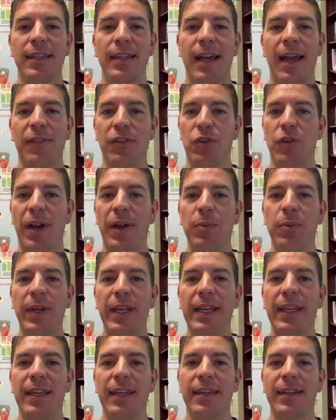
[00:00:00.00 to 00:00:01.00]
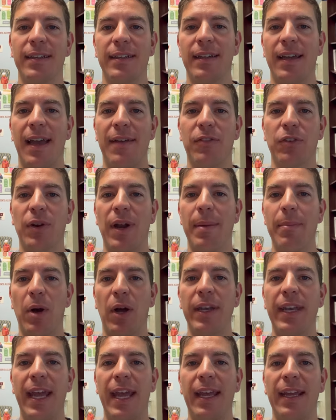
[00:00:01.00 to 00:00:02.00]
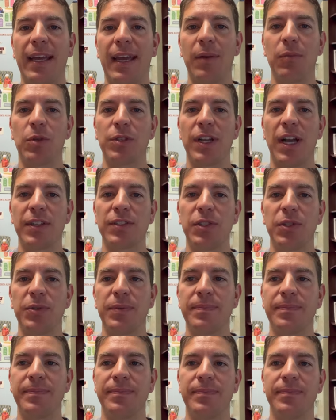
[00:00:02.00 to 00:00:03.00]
Have a great week. Have a great Monday, and we'll talk soon.